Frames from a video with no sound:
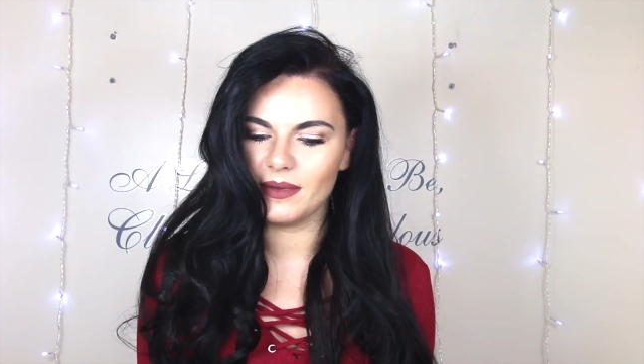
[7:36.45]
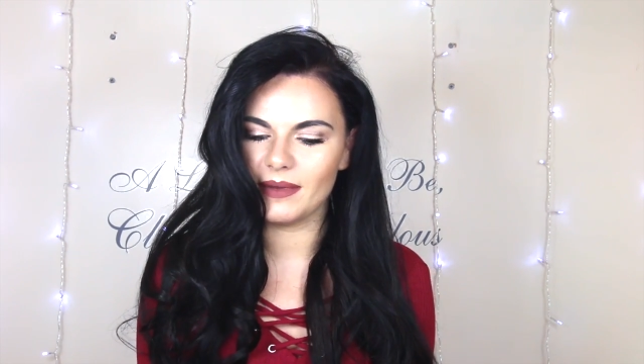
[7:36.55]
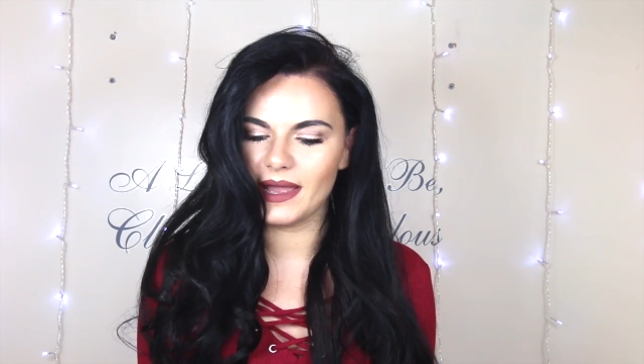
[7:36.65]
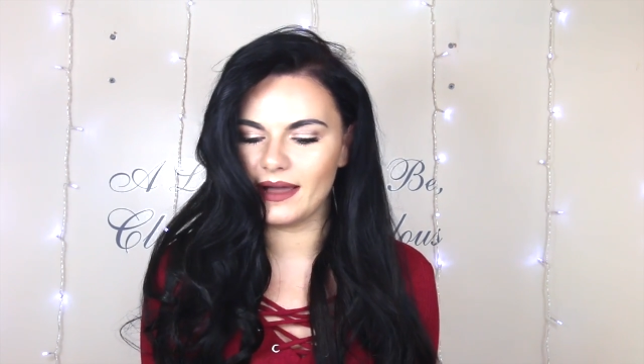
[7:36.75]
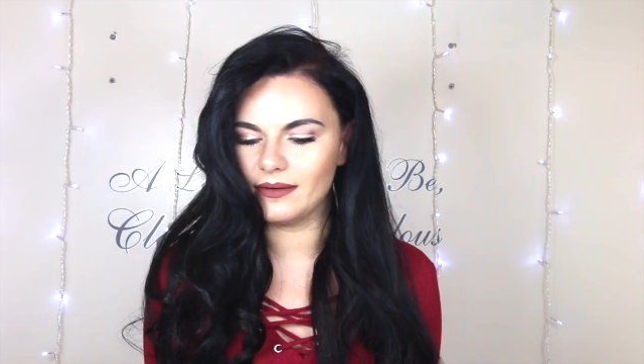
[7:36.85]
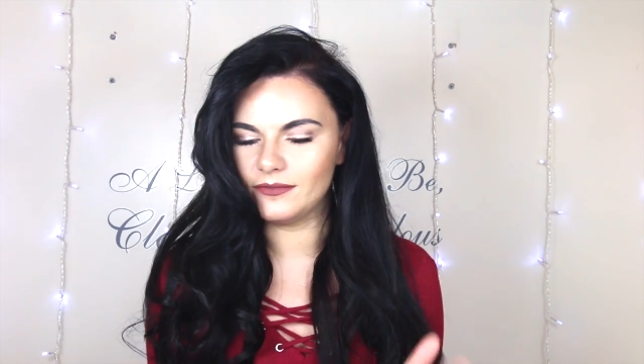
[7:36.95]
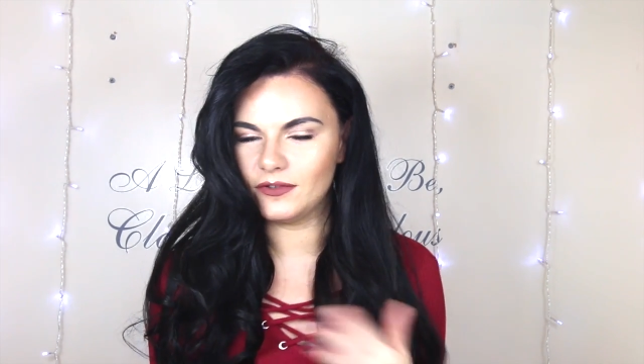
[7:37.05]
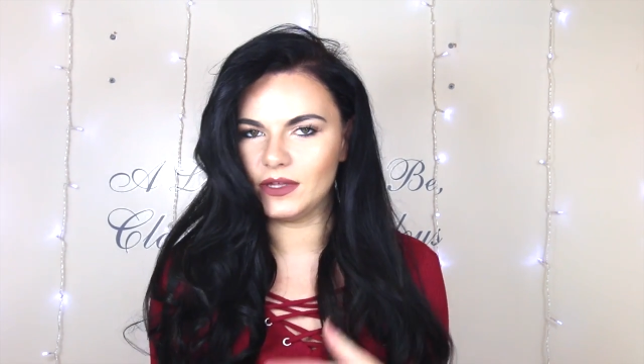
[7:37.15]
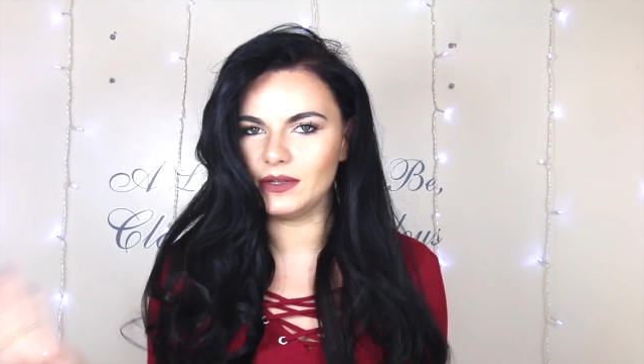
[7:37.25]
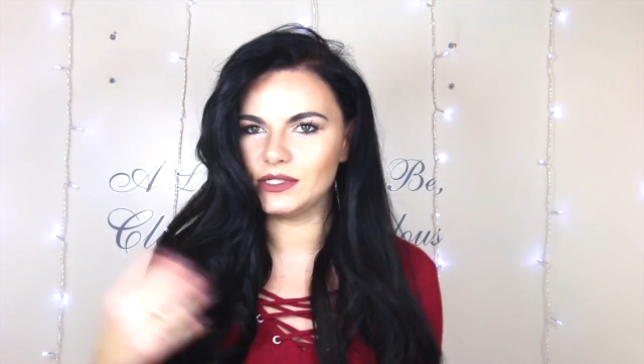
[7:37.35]
it might help
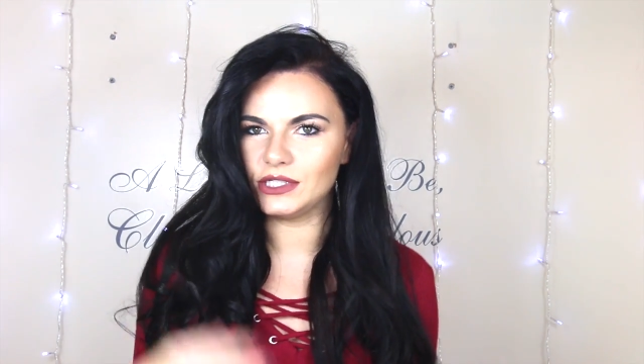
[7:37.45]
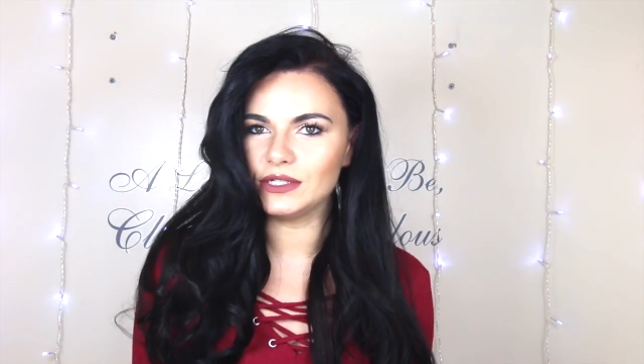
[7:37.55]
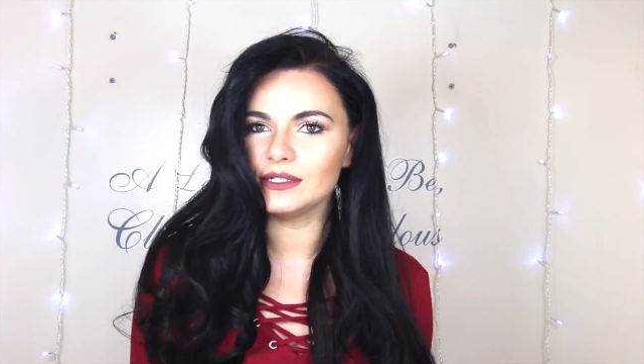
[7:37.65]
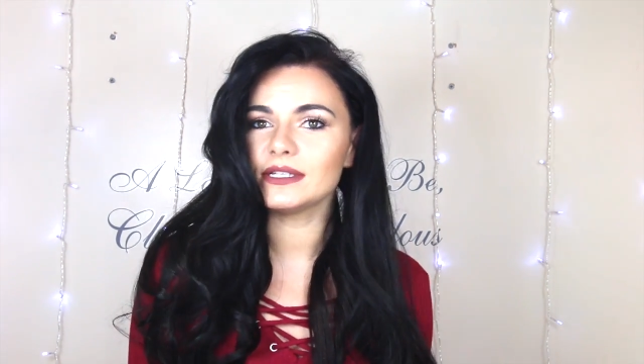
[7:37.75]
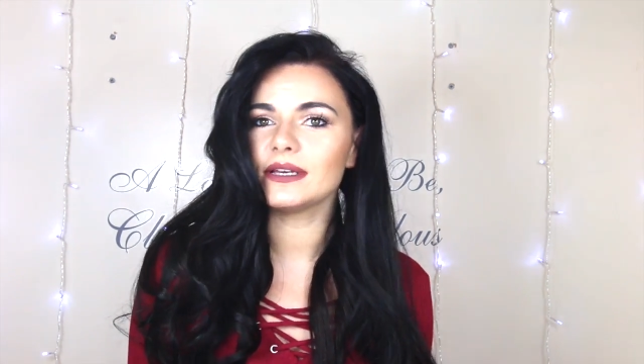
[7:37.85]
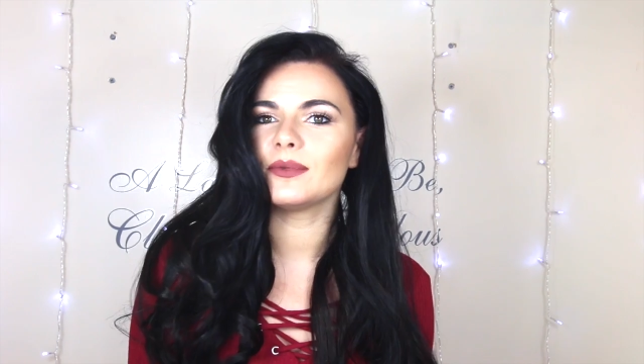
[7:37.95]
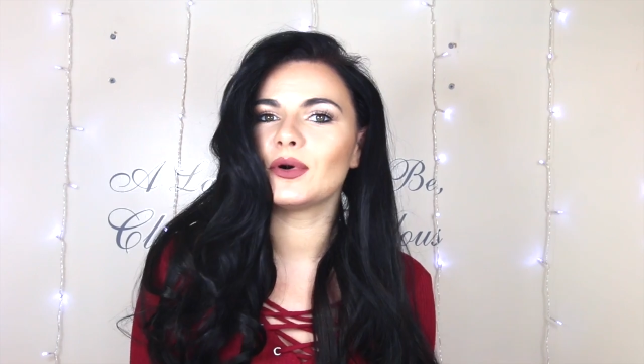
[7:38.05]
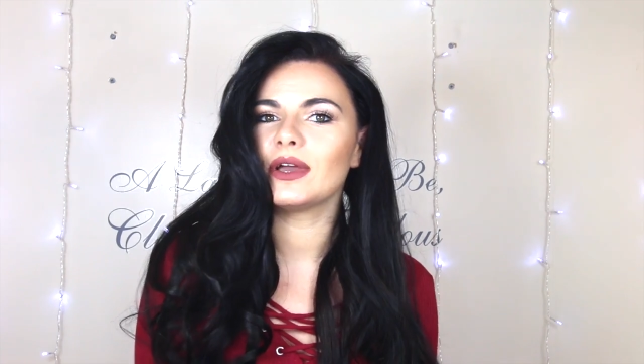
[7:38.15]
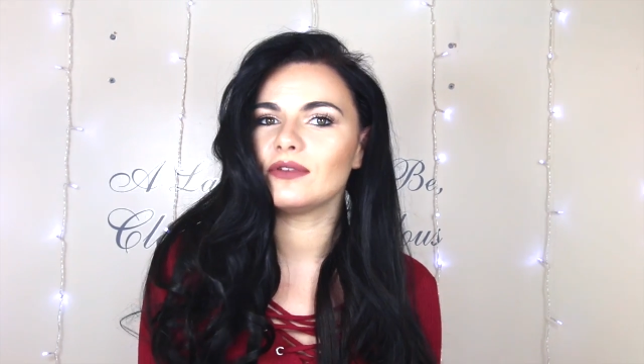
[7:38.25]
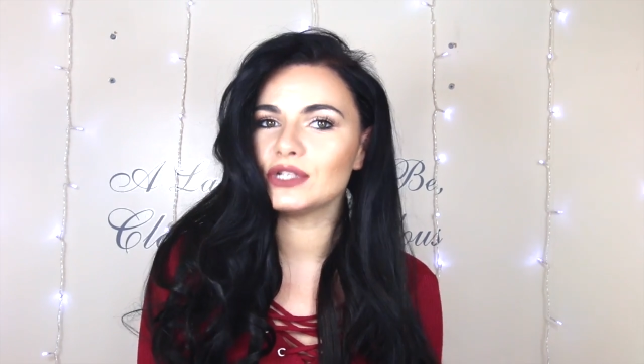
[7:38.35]
for you to use them,
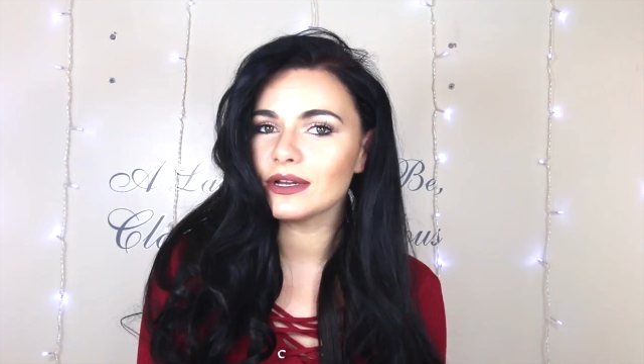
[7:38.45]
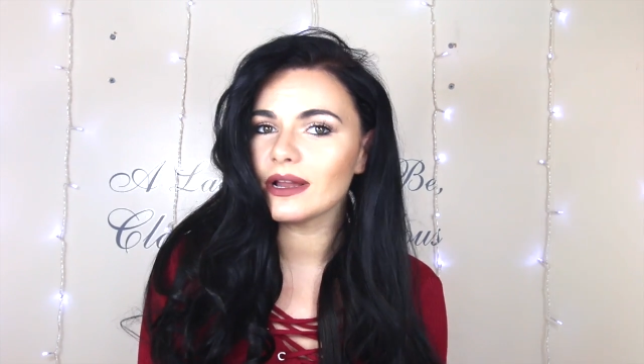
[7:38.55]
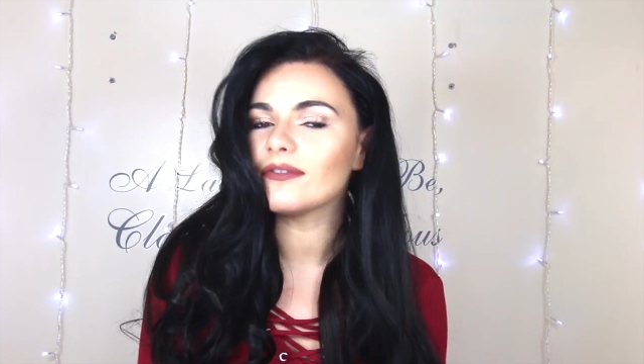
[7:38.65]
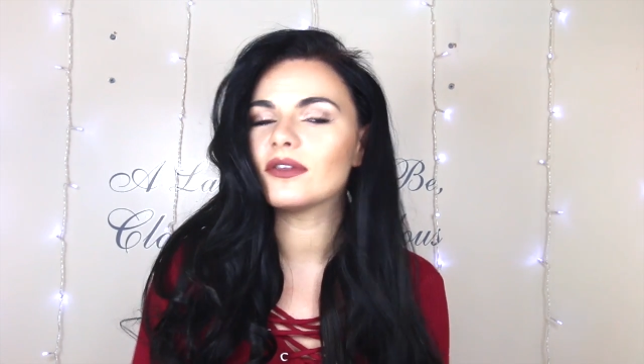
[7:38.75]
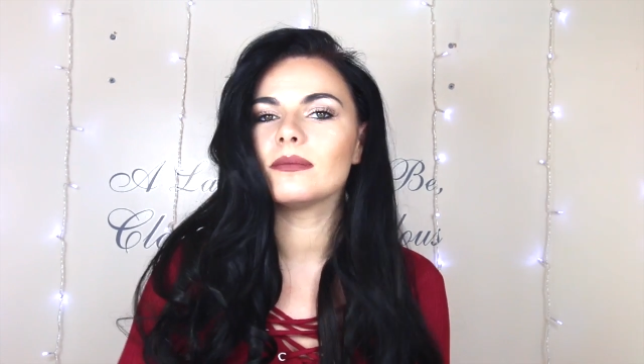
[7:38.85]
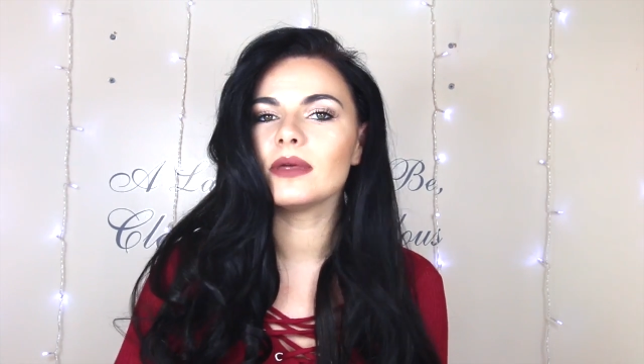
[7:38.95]
or if you don't have them,